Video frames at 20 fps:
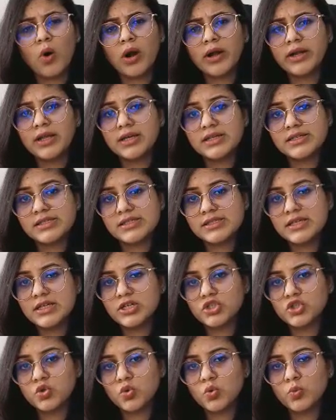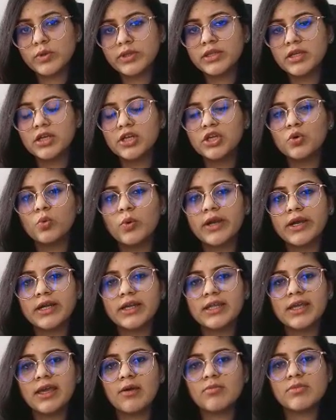What is the issue with the new
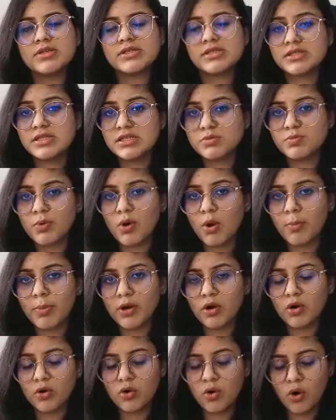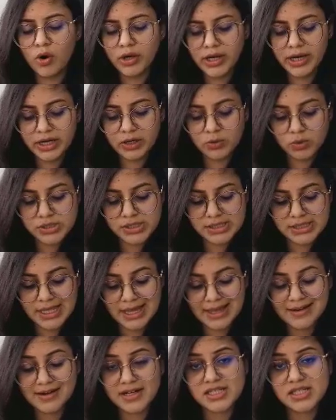ATM? Is this proper or not? It was
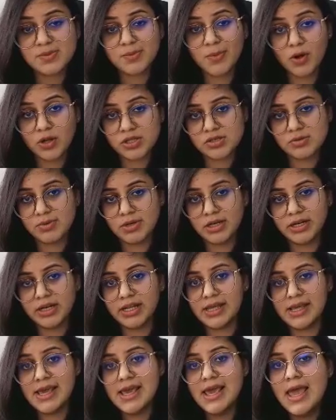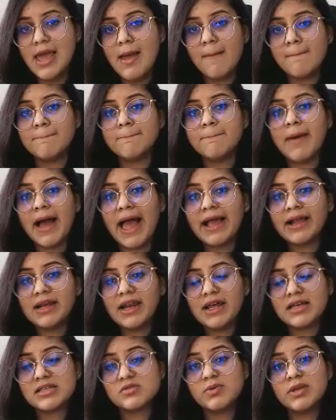their responsibility.
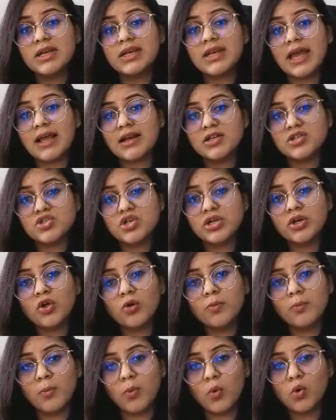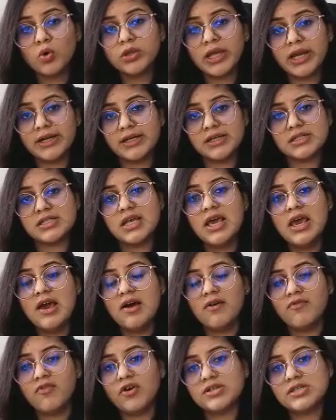Bank has been negligent on both
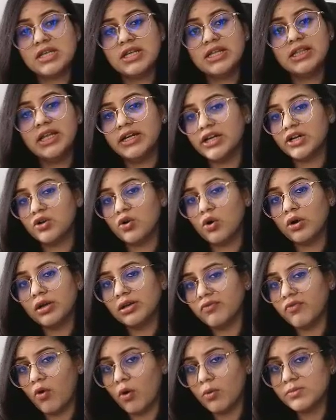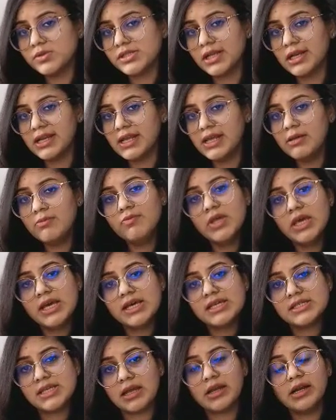ends. Firstly, they did not inform Salim.
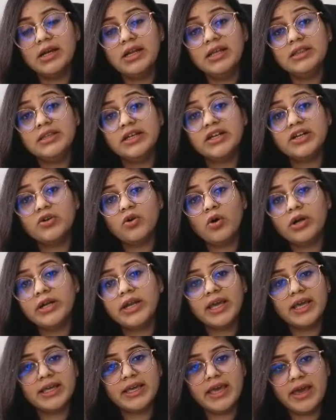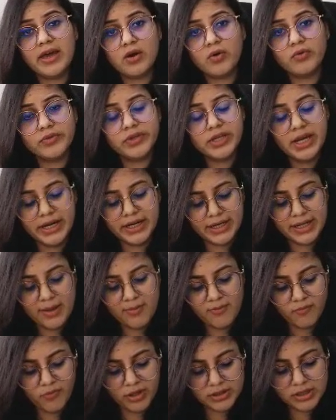Secondly, they did not take care of the
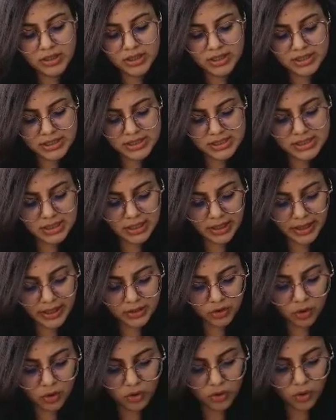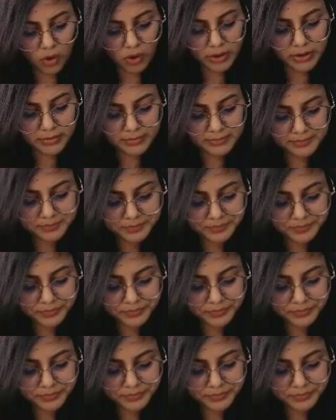ATM, whether it is correct or not.